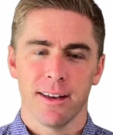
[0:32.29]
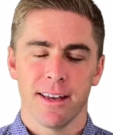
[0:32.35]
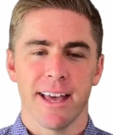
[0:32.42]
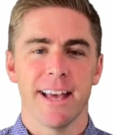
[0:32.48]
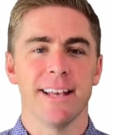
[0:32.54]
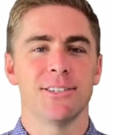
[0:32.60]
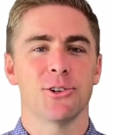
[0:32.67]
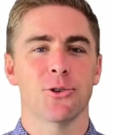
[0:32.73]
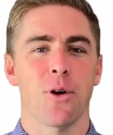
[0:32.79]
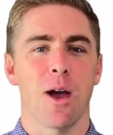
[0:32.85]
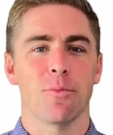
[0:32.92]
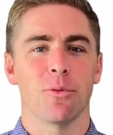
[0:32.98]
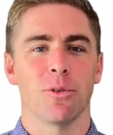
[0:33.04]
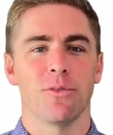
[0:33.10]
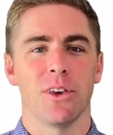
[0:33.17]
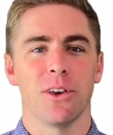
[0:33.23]
Instagram
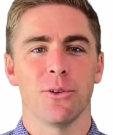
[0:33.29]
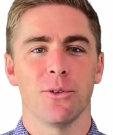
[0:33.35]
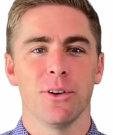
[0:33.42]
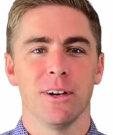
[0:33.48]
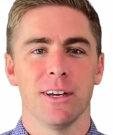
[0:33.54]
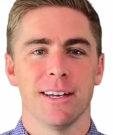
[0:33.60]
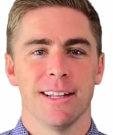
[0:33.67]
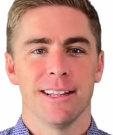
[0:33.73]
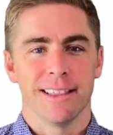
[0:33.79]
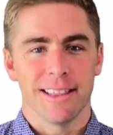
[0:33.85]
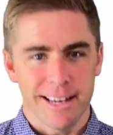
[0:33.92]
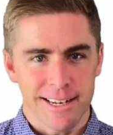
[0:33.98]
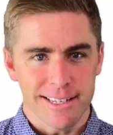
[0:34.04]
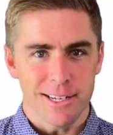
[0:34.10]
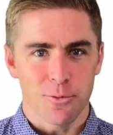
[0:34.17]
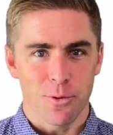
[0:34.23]
review,
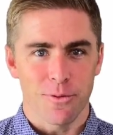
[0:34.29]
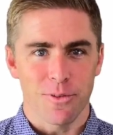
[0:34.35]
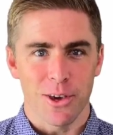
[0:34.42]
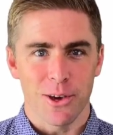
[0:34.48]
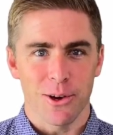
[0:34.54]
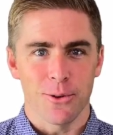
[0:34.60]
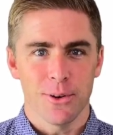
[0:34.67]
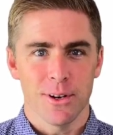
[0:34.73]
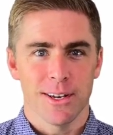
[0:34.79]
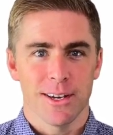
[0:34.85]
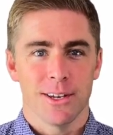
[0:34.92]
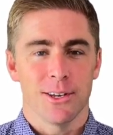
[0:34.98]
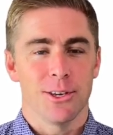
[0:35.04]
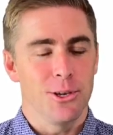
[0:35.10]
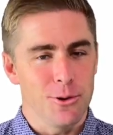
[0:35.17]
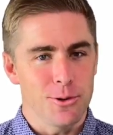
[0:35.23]
LinkedIn review,
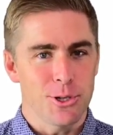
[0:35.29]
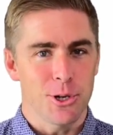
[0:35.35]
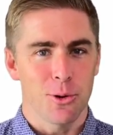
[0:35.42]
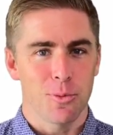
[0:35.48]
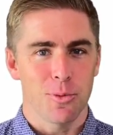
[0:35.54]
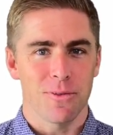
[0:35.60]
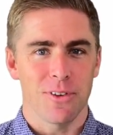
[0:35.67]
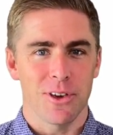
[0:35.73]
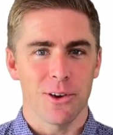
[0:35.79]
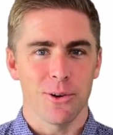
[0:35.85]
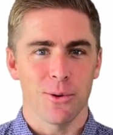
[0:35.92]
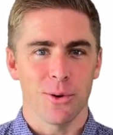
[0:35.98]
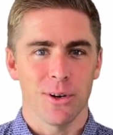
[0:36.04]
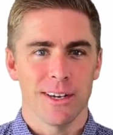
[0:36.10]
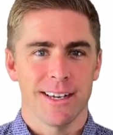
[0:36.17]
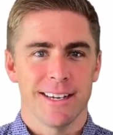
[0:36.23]
YouTube
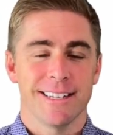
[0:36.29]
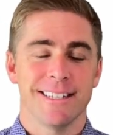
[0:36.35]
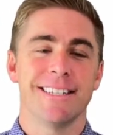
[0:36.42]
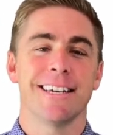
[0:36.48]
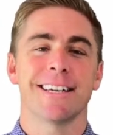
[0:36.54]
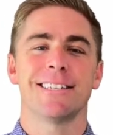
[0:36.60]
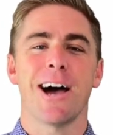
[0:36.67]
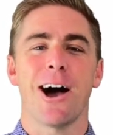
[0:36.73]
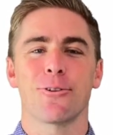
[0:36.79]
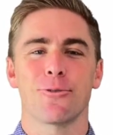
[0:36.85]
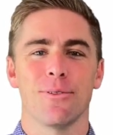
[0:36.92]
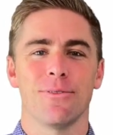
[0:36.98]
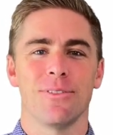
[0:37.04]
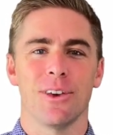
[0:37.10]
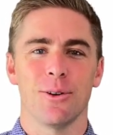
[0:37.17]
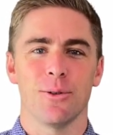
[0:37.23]
review, TikTok
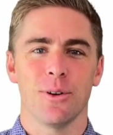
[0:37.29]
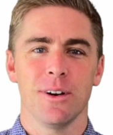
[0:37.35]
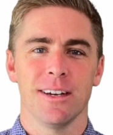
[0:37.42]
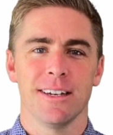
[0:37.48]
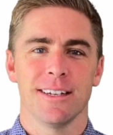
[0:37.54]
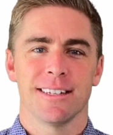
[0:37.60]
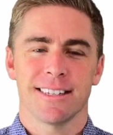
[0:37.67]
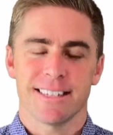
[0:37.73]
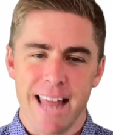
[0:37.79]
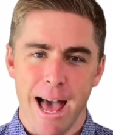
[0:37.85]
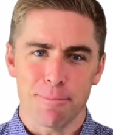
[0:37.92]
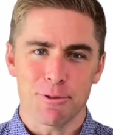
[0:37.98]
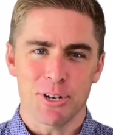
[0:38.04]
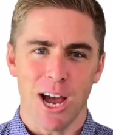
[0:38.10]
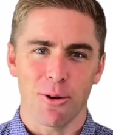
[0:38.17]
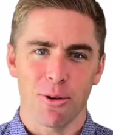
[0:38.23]
review,
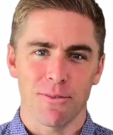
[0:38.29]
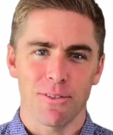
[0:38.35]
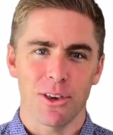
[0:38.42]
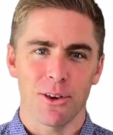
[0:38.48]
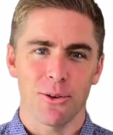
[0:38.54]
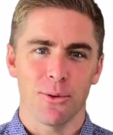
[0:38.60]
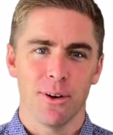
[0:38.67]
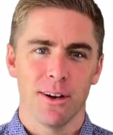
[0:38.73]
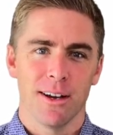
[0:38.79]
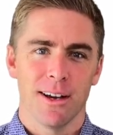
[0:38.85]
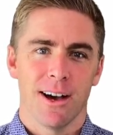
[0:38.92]
Snapchat review,